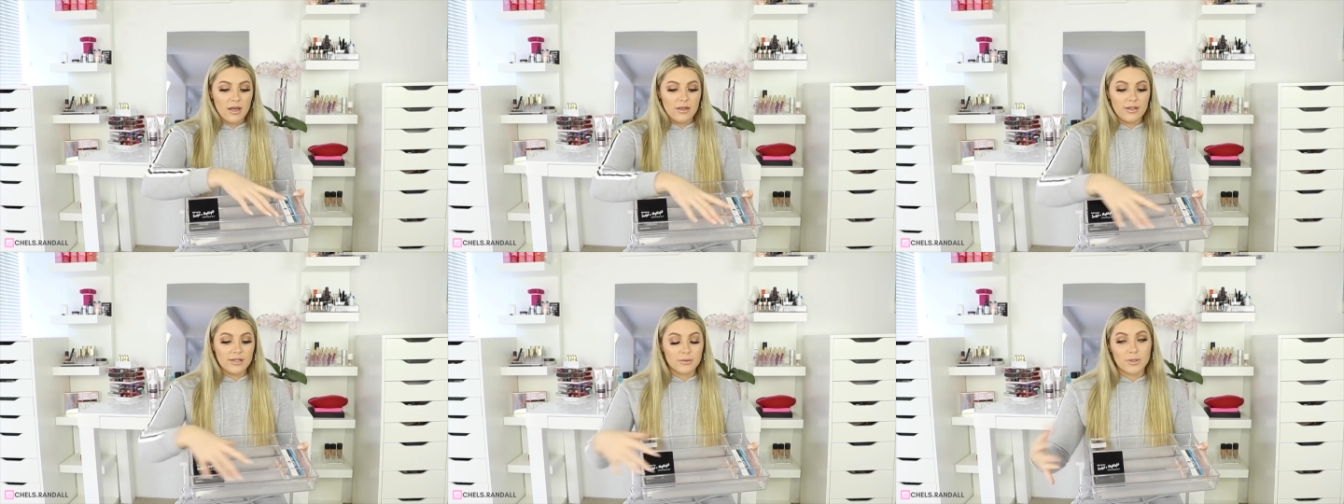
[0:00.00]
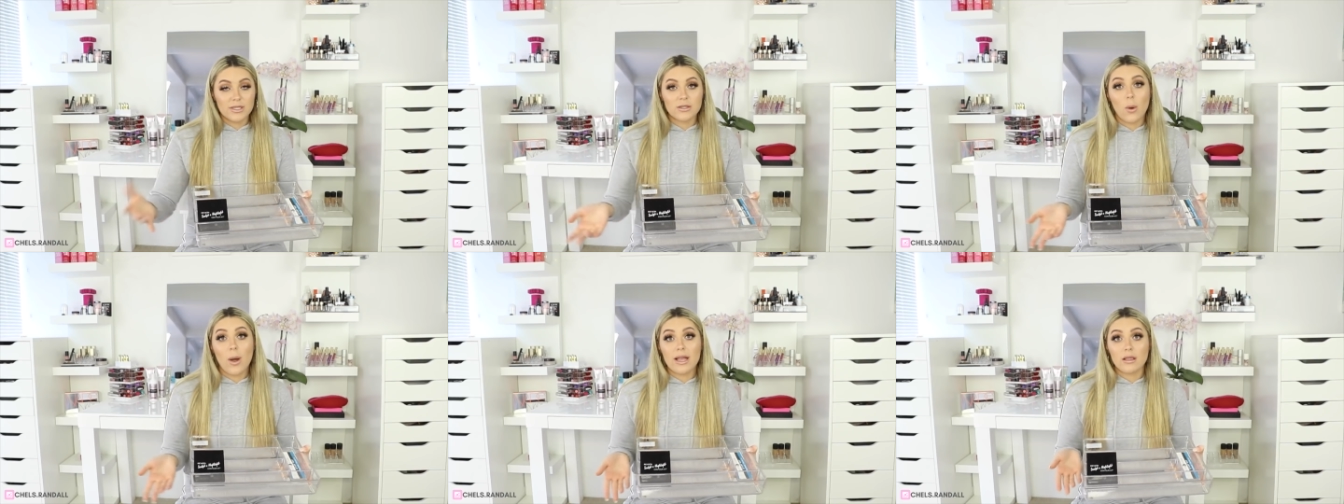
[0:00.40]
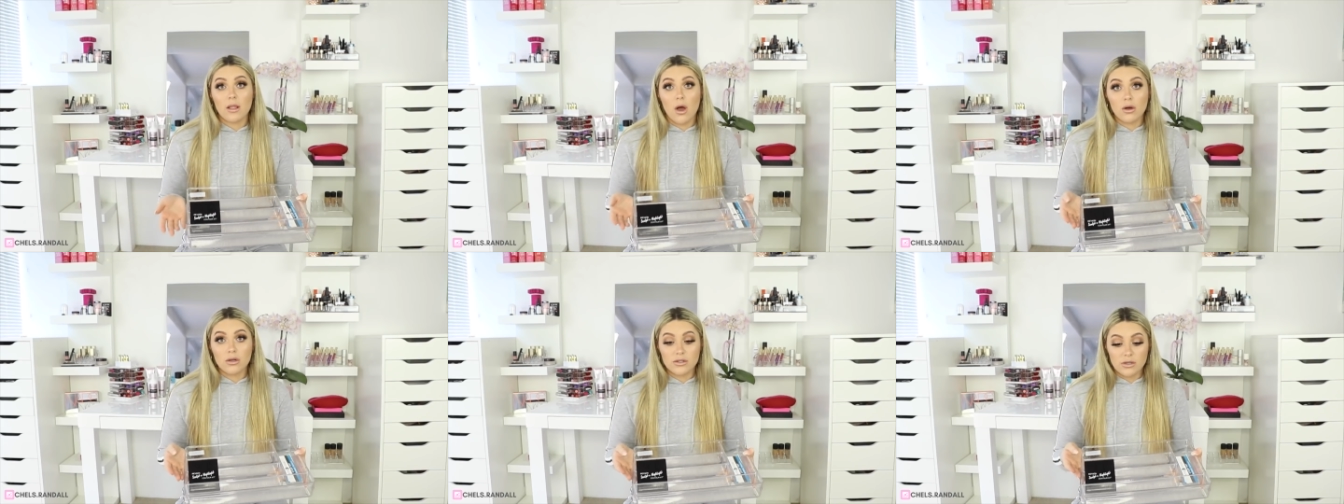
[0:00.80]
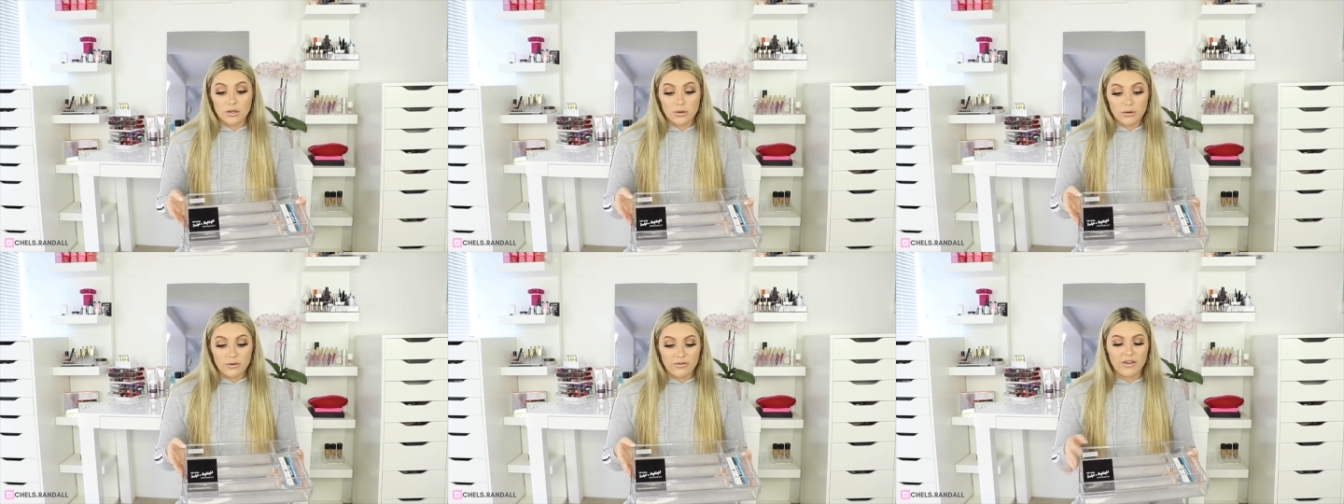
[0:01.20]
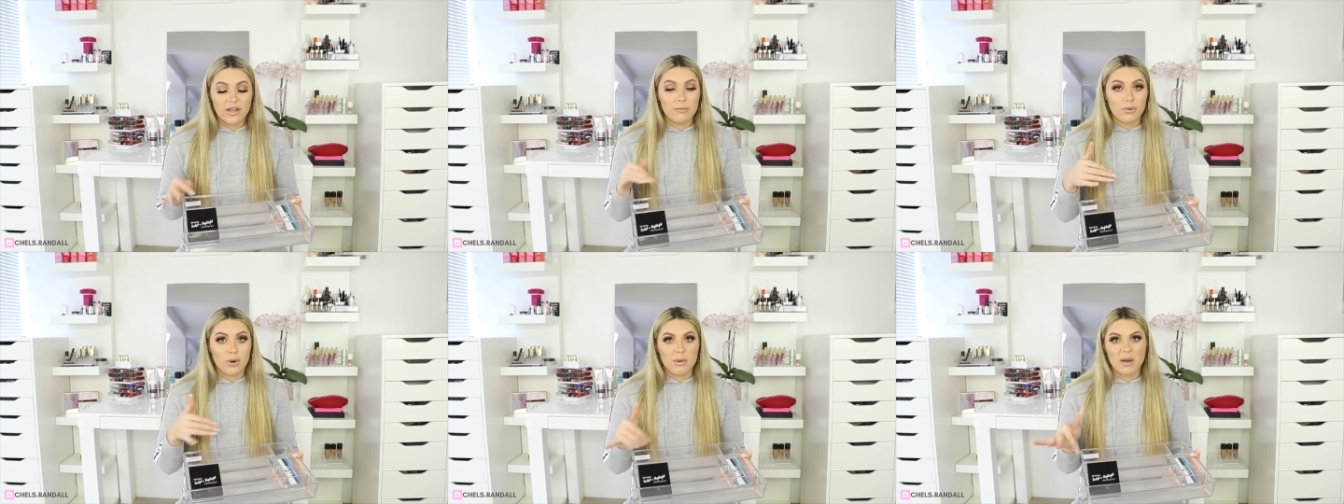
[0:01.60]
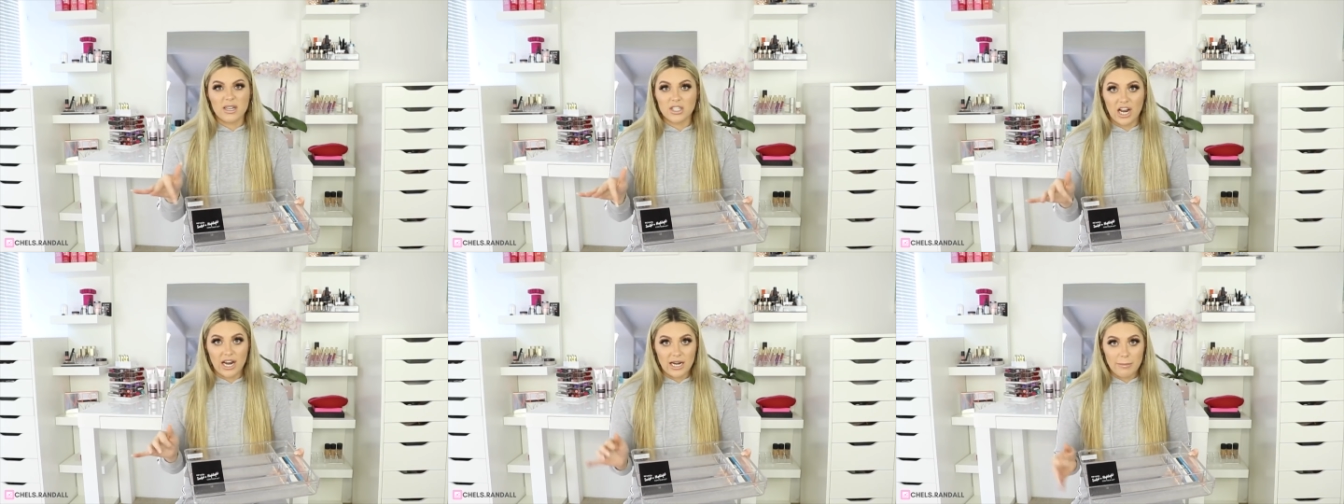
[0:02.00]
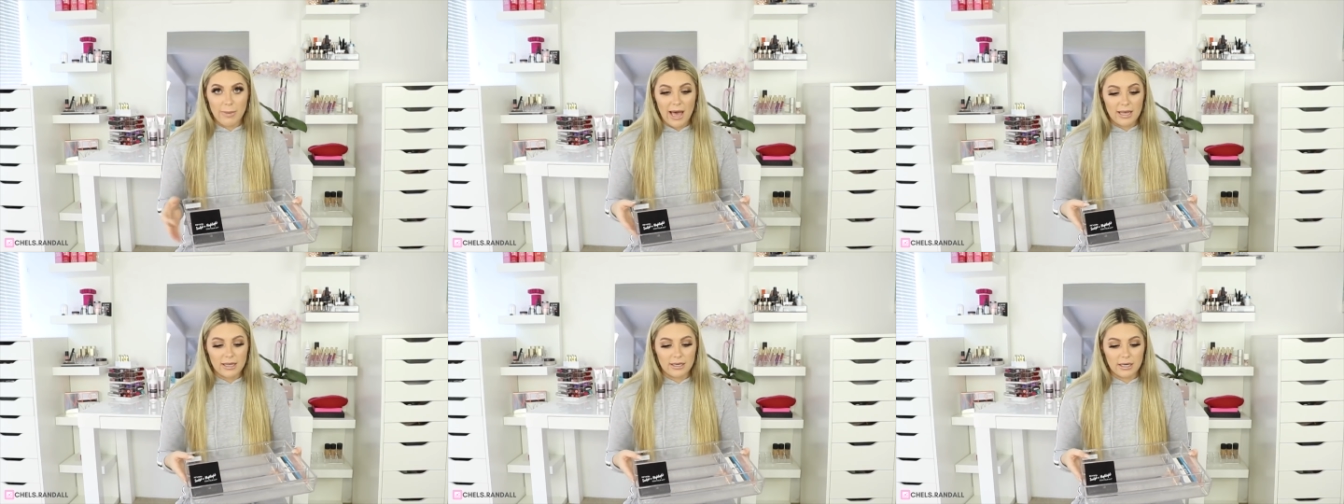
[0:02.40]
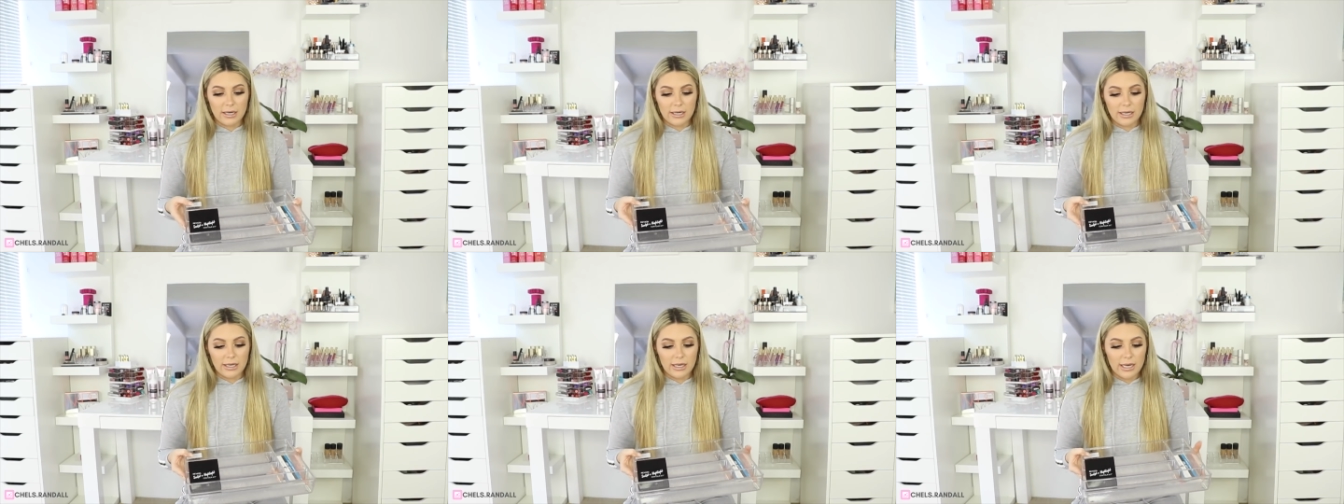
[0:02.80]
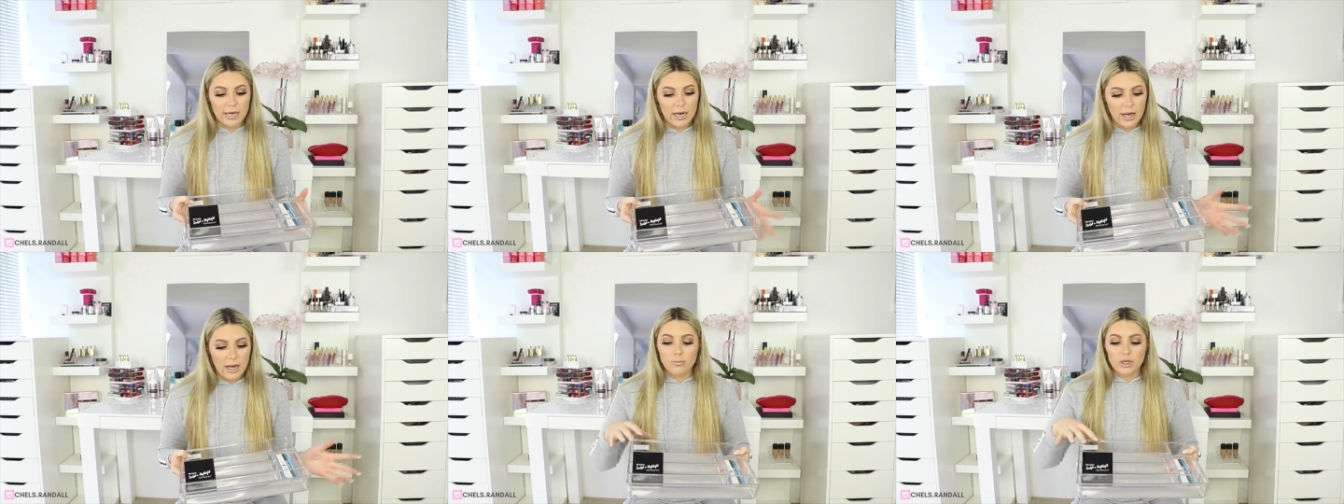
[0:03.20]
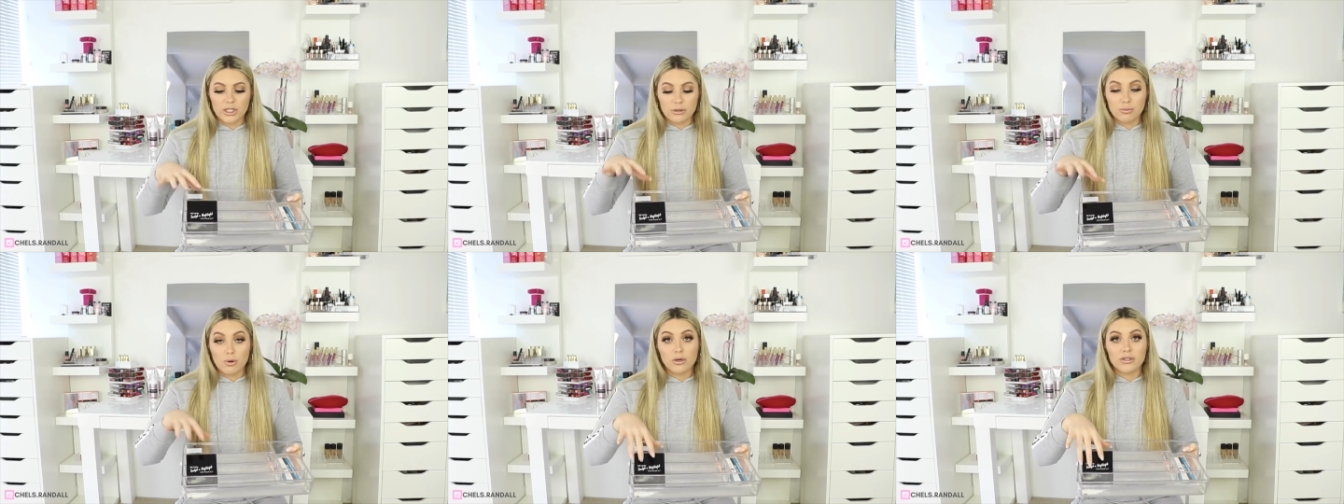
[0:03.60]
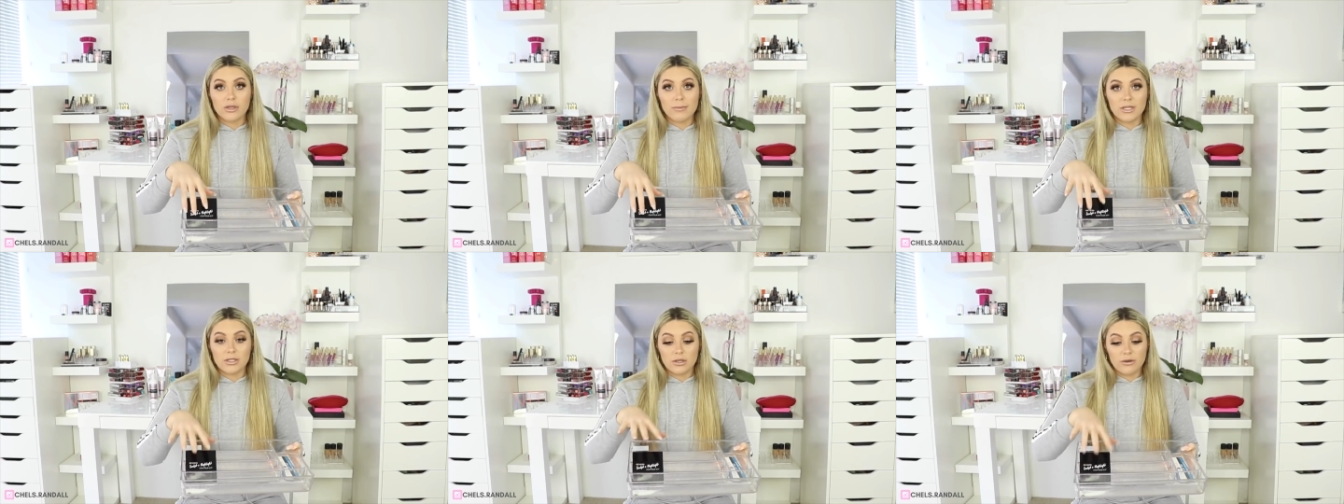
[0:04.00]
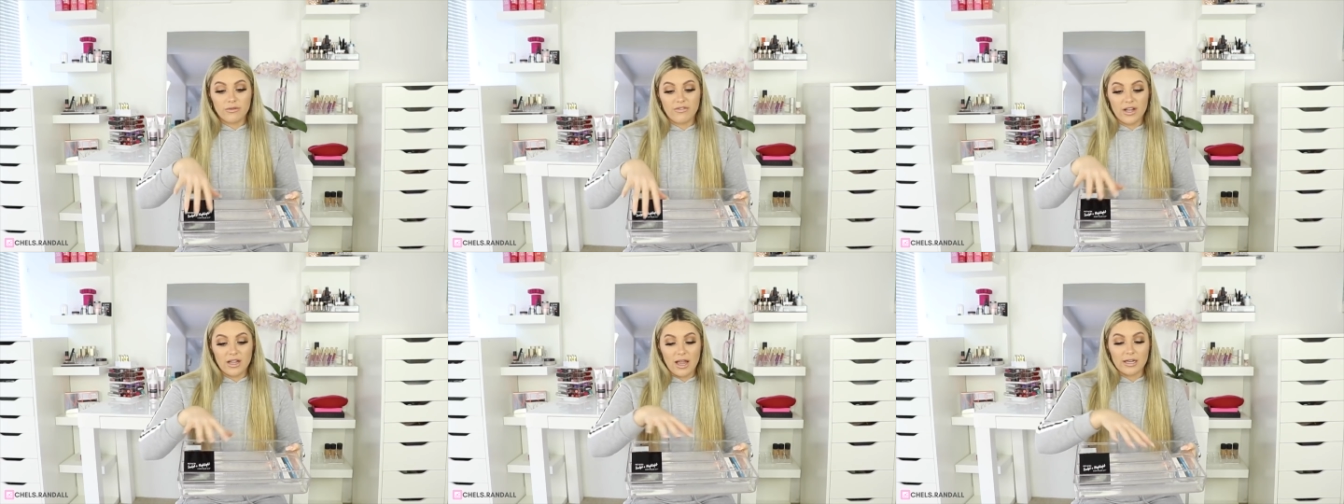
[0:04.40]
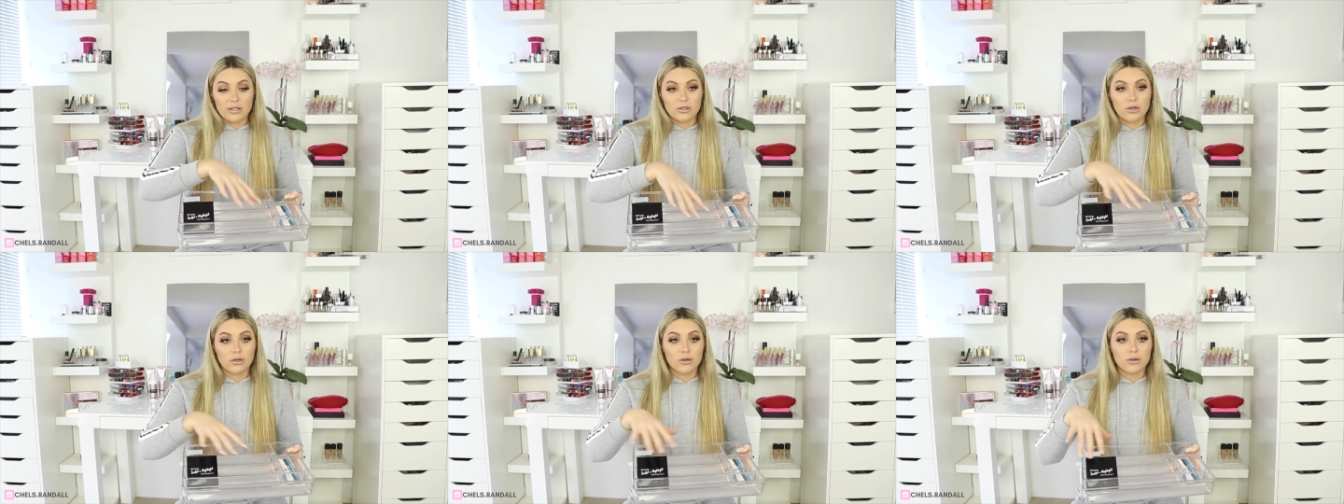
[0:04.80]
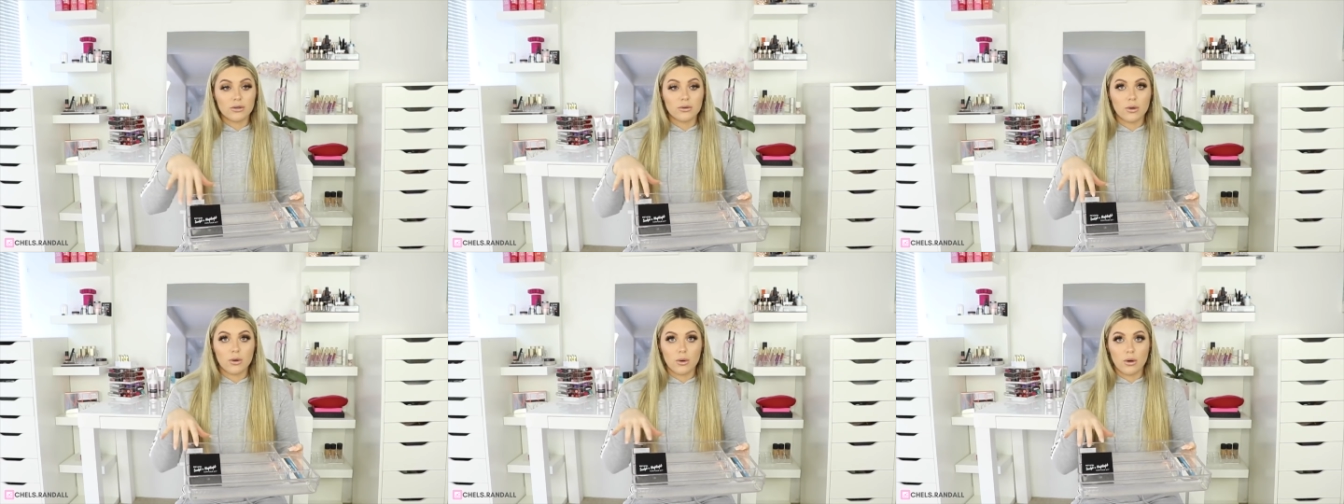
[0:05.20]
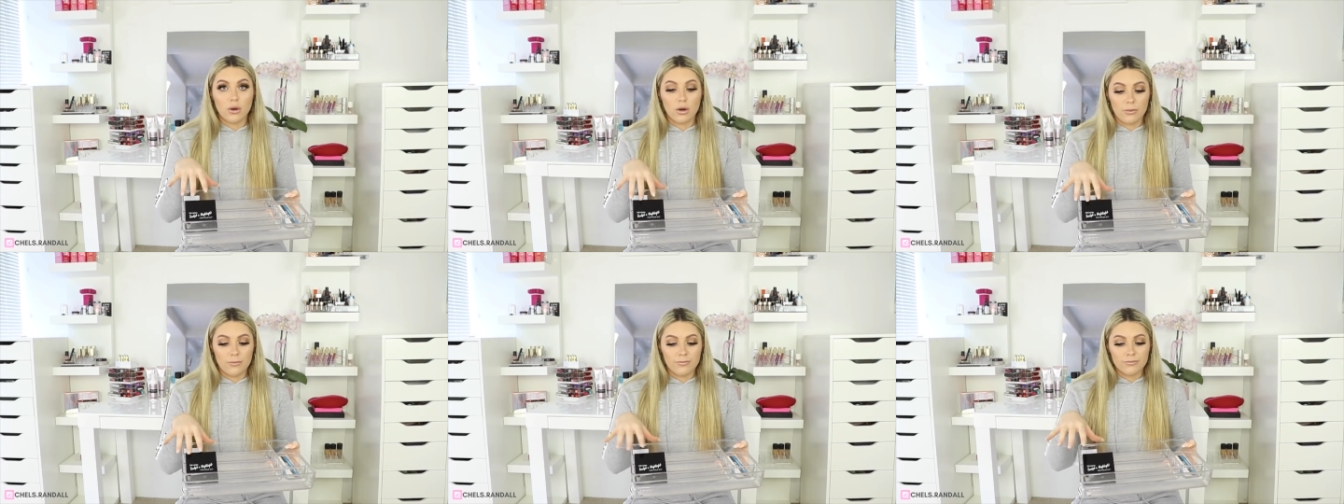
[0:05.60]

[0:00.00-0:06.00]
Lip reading: This one's quite long, so you would fit pretty much any palette in here, which also means you could fit like 2 or